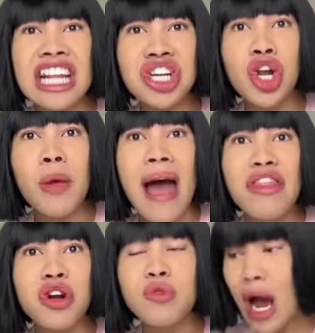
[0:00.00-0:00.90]
I need to go to the
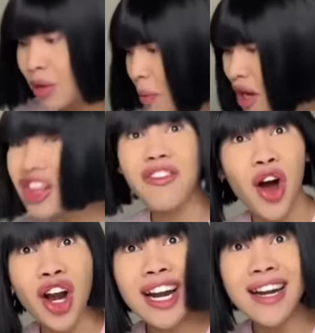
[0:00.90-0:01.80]
bathroom. Do you want me to pee on the
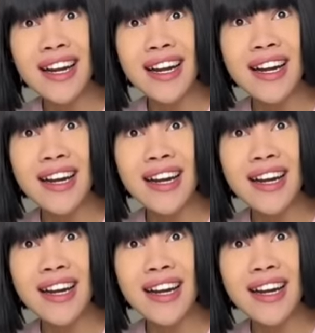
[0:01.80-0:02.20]
floor?